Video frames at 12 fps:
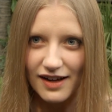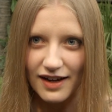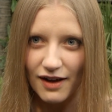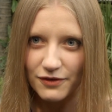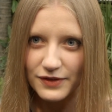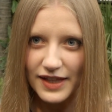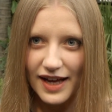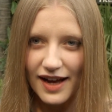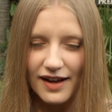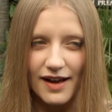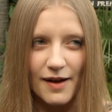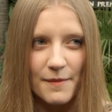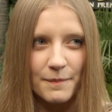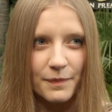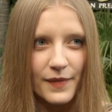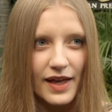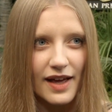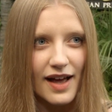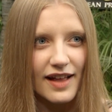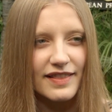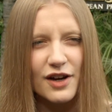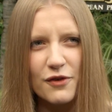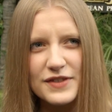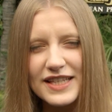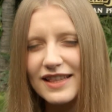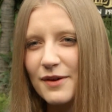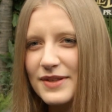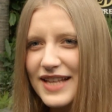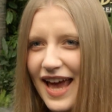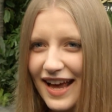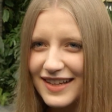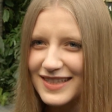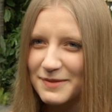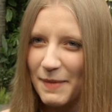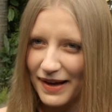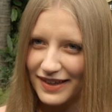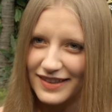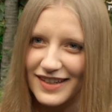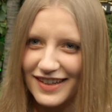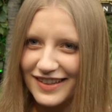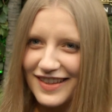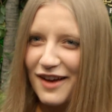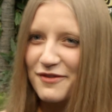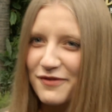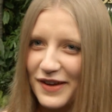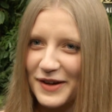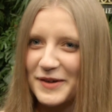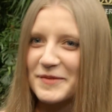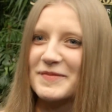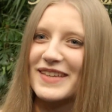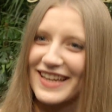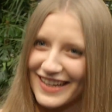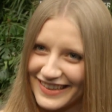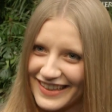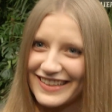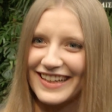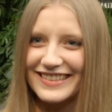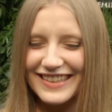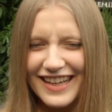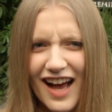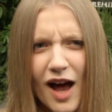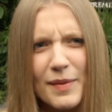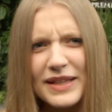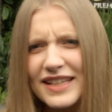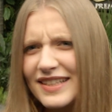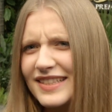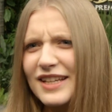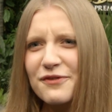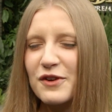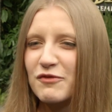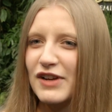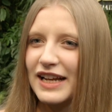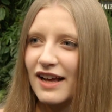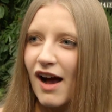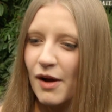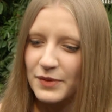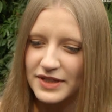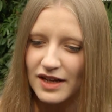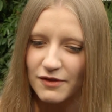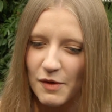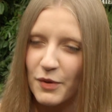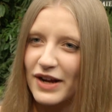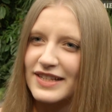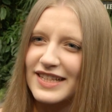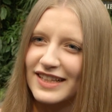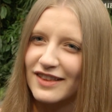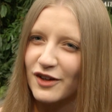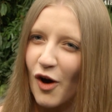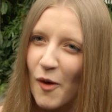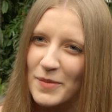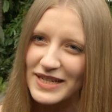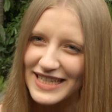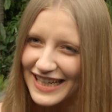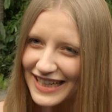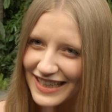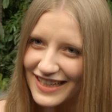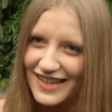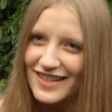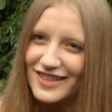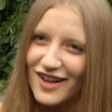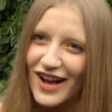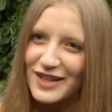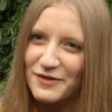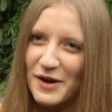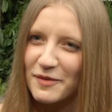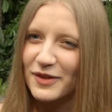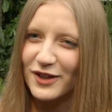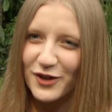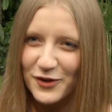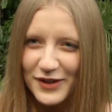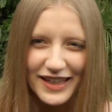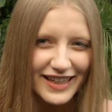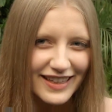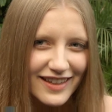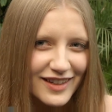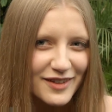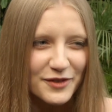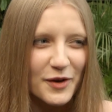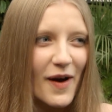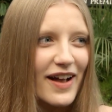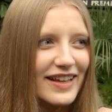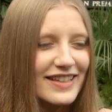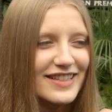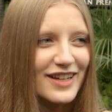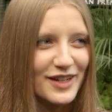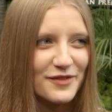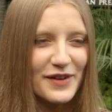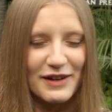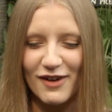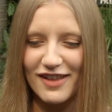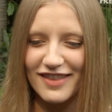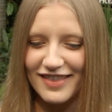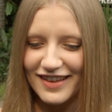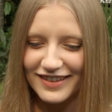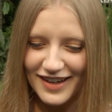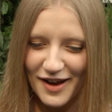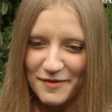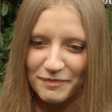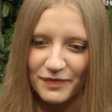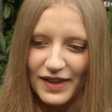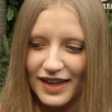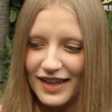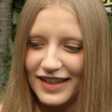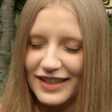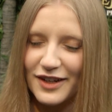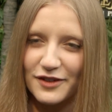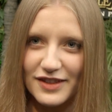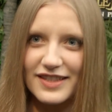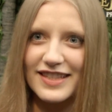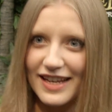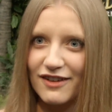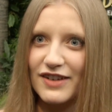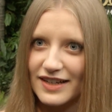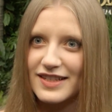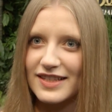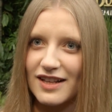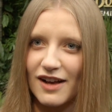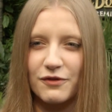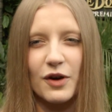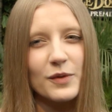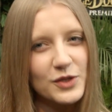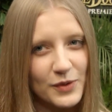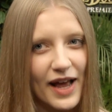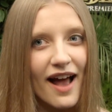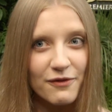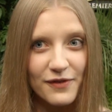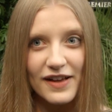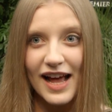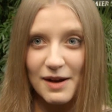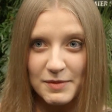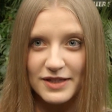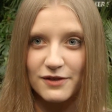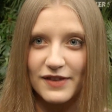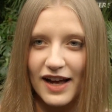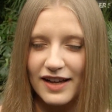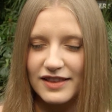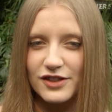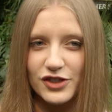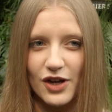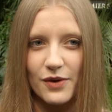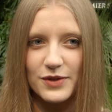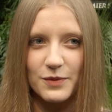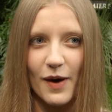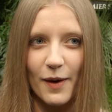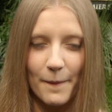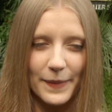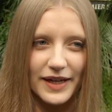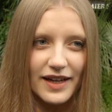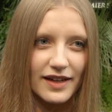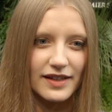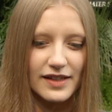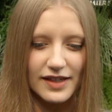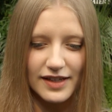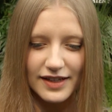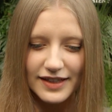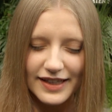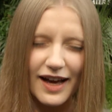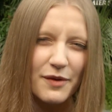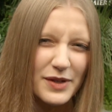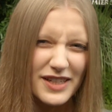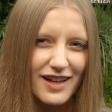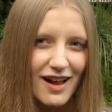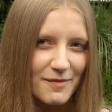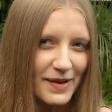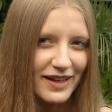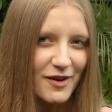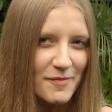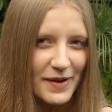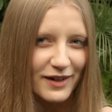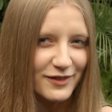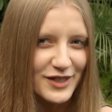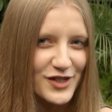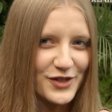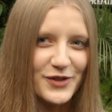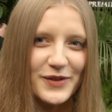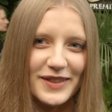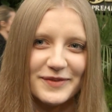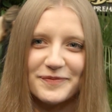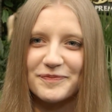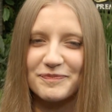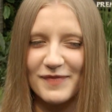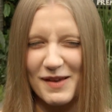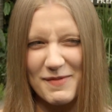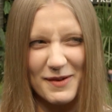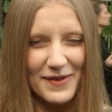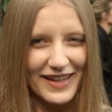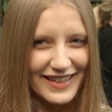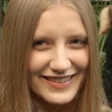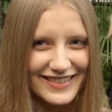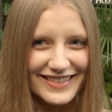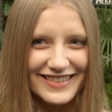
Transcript: I loved that. And then obviously there was Ex Machina, that film. Yeah. I mean, it's different, really. I was kind of embracing the comedy side of it, the kooky, kind of quirky side of it, rather than, you know, the serious sci-fi, which we have elements in that end of the show as well. But, yeah, I wanted to kind of make her a bit original and a bit weird.